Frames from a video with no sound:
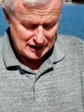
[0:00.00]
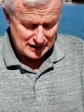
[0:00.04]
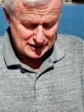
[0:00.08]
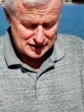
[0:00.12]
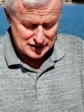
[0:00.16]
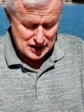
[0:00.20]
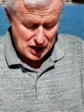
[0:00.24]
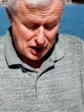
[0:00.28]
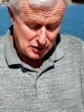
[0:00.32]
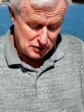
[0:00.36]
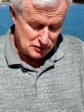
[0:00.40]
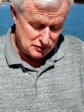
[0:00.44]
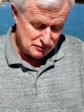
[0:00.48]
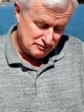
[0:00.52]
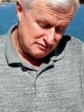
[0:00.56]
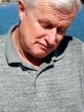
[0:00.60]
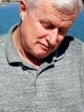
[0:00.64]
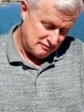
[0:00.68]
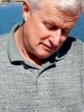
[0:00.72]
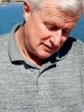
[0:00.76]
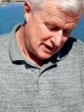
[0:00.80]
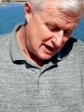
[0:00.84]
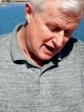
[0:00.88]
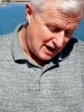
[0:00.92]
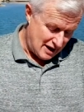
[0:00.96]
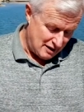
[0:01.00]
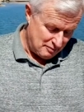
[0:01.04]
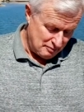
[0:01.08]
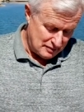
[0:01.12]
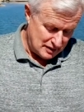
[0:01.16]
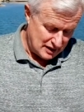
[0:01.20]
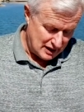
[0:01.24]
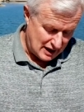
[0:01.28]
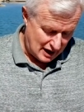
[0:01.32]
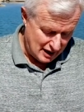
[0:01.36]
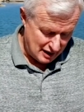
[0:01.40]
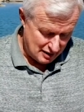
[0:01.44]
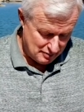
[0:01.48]
So yeah,
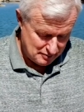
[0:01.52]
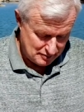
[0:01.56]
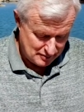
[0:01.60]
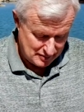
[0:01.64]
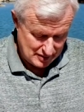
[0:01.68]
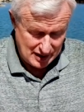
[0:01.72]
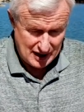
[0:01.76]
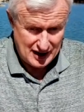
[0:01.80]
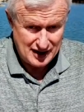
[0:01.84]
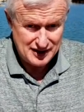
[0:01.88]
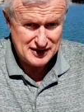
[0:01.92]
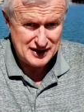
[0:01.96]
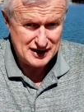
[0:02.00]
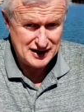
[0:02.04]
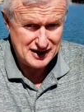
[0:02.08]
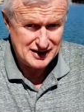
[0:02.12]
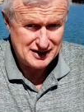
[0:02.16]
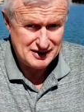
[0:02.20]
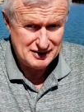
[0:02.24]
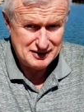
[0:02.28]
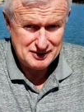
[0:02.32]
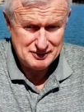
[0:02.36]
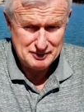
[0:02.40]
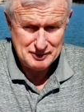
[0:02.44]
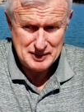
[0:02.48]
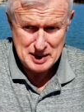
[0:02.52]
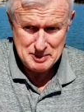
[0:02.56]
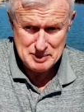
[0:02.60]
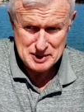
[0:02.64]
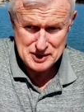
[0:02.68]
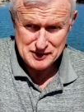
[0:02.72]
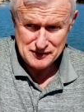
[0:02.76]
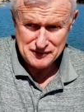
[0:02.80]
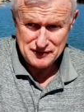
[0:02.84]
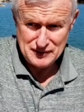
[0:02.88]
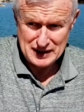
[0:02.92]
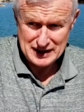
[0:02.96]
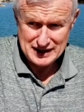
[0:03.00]
um, I think maybe
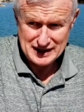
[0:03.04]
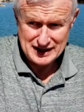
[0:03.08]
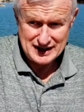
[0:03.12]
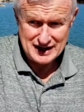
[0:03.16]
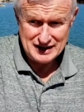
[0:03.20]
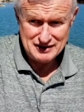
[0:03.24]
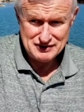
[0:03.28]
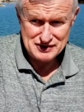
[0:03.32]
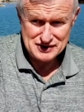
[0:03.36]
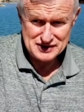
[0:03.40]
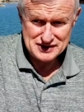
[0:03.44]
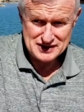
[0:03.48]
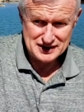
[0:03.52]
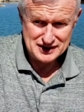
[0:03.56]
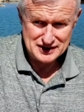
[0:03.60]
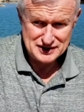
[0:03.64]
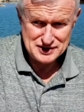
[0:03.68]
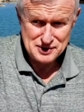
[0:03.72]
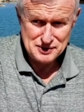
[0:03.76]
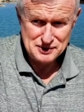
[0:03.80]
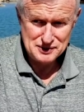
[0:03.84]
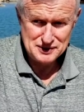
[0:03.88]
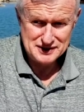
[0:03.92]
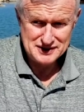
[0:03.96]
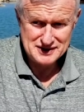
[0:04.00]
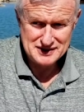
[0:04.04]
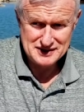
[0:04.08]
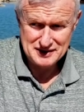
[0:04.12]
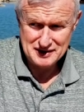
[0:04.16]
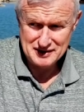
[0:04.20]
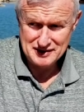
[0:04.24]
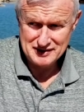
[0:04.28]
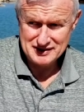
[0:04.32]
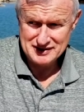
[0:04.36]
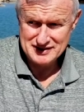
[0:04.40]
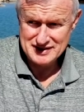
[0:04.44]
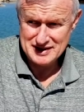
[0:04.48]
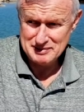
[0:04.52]
you'll find it interesting too. It
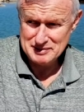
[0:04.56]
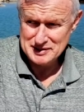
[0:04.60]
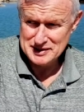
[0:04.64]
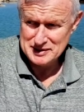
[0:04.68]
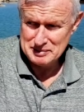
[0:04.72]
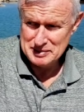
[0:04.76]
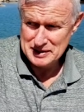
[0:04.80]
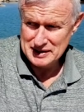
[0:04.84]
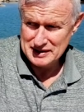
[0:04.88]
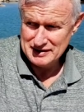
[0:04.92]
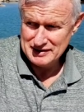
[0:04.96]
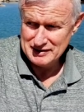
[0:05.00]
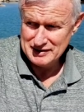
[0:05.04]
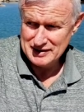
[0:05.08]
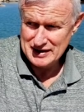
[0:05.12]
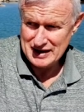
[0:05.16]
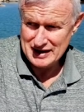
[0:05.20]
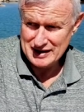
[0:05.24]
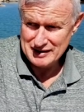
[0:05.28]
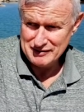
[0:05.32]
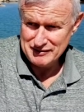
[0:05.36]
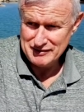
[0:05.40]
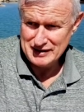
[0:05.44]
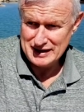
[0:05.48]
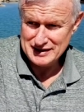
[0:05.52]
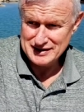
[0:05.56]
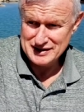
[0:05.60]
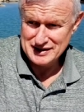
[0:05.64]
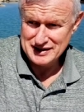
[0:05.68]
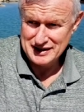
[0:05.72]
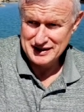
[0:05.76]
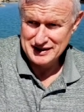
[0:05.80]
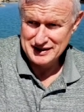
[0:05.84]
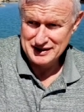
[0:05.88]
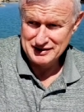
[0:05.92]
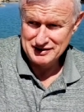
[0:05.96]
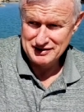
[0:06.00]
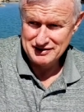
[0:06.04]
uh, seems to be a kind of
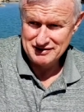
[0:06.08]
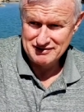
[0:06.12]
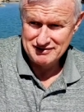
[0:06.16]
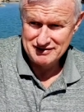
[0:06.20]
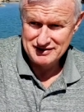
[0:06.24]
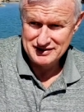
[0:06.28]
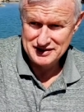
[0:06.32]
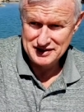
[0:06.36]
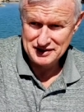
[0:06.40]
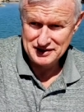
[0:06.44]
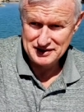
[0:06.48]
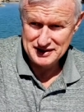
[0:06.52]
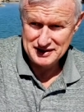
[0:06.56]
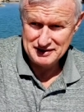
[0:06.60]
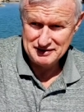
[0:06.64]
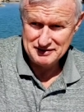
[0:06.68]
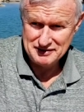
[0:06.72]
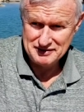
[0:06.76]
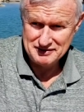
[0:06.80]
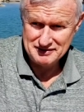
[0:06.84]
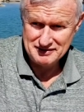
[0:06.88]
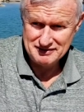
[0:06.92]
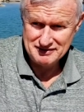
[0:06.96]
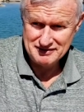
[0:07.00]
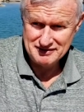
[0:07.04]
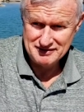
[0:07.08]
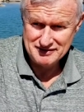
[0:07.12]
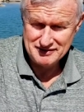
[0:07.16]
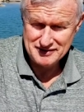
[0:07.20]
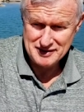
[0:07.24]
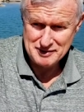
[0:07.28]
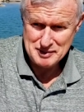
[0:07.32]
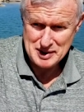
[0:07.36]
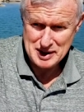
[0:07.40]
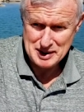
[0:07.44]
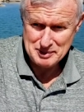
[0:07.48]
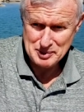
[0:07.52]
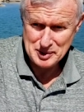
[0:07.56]
fascinating journey f-
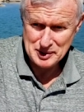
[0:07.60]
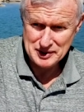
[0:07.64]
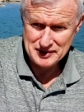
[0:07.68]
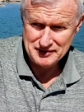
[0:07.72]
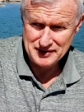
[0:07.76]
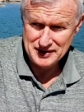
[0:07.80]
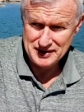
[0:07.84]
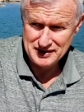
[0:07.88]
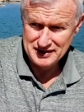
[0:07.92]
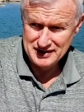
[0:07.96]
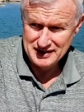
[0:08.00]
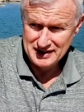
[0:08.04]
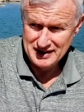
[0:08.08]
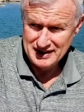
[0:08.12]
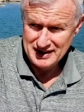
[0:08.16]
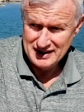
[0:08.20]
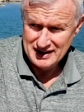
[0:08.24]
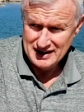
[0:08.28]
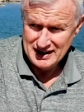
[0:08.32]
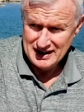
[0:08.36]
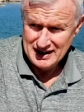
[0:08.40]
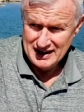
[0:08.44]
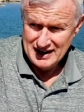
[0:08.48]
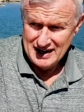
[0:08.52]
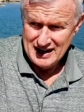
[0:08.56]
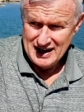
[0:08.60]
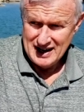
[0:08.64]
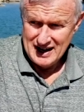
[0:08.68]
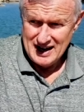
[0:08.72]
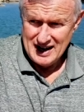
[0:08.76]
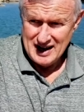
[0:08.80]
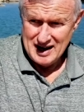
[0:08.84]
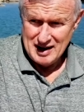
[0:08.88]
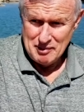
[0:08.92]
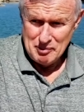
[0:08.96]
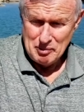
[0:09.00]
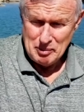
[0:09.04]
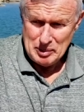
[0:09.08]
from my point of view.
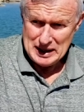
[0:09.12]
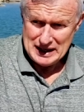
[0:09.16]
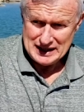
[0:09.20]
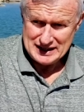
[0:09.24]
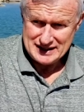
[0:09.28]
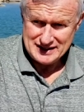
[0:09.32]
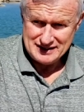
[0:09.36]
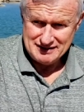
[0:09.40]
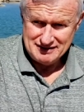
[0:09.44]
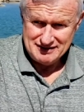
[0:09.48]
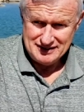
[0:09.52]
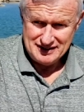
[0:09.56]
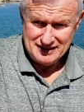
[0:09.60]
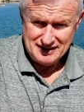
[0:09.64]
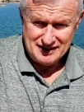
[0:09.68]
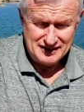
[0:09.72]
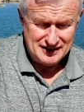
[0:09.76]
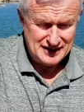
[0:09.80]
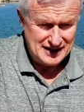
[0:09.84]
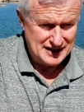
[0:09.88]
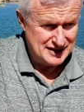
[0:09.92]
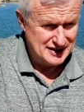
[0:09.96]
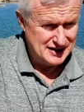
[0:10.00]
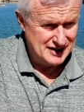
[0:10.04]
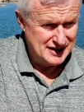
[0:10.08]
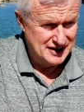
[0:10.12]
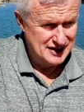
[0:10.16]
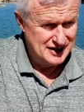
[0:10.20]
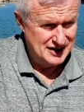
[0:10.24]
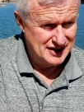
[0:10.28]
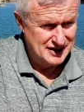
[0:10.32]
But then